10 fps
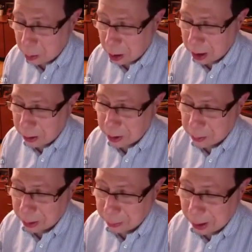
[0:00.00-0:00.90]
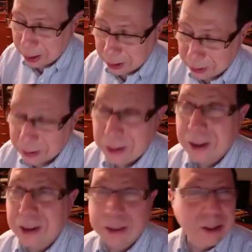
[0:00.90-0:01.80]
does work on Raspberry Pis.
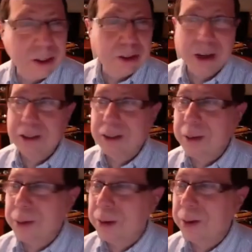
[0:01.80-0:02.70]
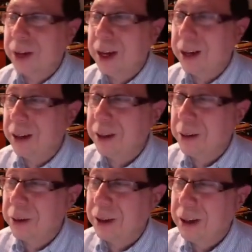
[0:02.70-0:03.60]
There's a great demo of that, and
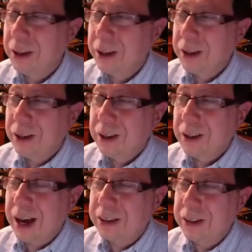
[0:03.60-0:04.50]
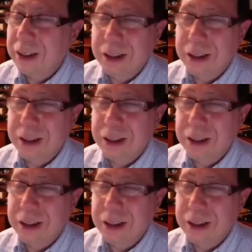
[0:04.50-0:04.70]
there was I